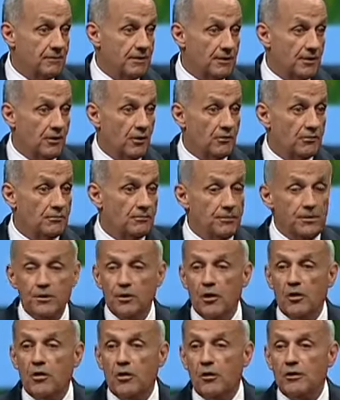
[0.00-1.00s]
You don't,
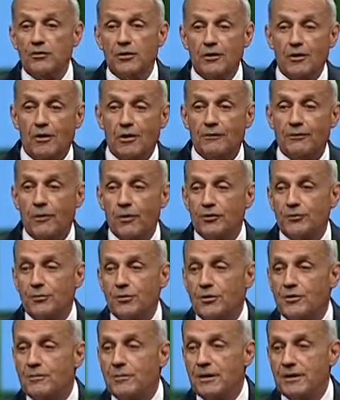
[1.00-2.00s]
you don't go into law
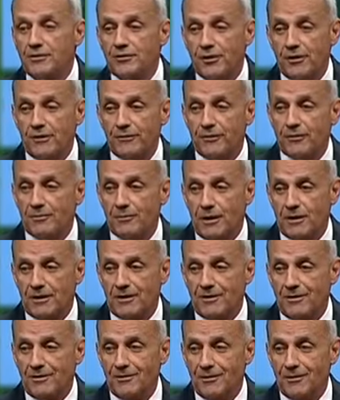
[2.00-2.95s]
enforcement or the military for the money.